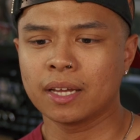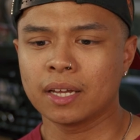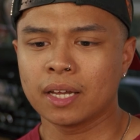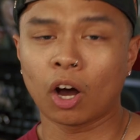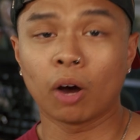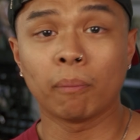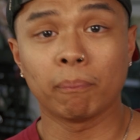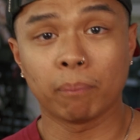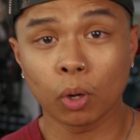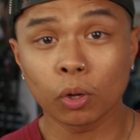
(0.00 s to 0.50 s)

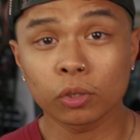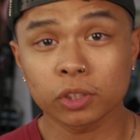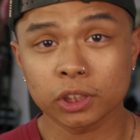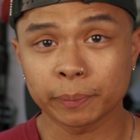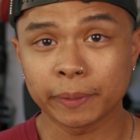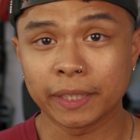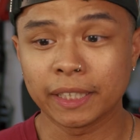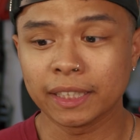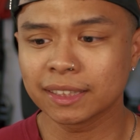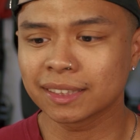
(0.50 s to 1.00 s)
on both
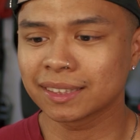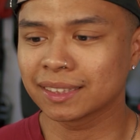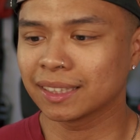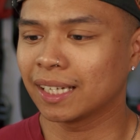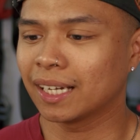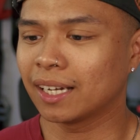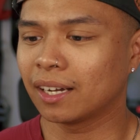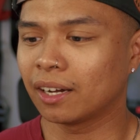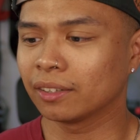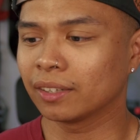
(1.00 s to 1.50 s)
speeds,
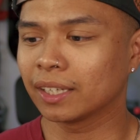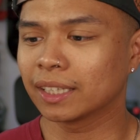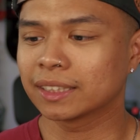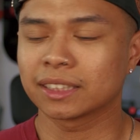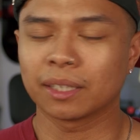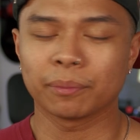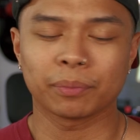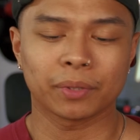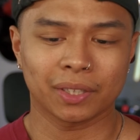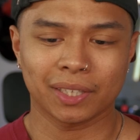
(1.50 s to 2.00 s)
unlike
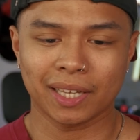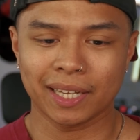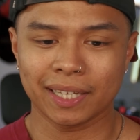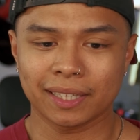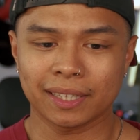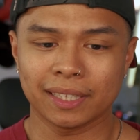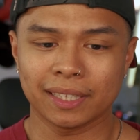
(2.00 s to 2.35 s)
something like